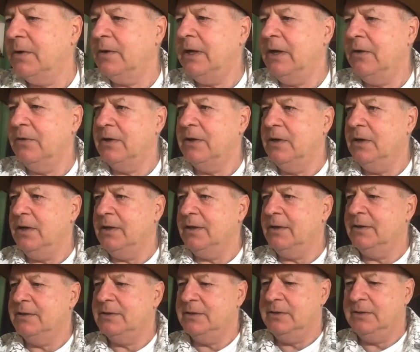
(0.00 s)
how hot
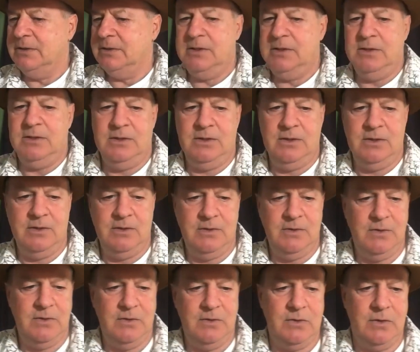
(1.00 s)
this is.
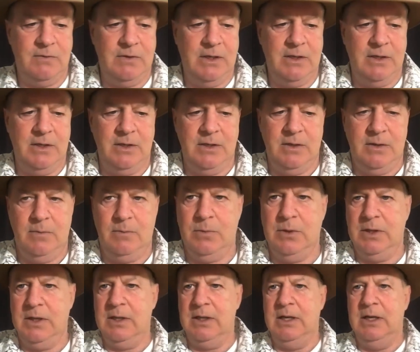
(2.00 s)
So I've got
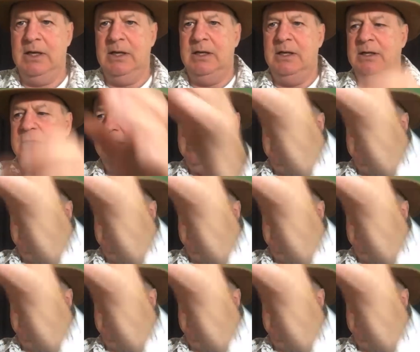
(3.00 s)
putting the end in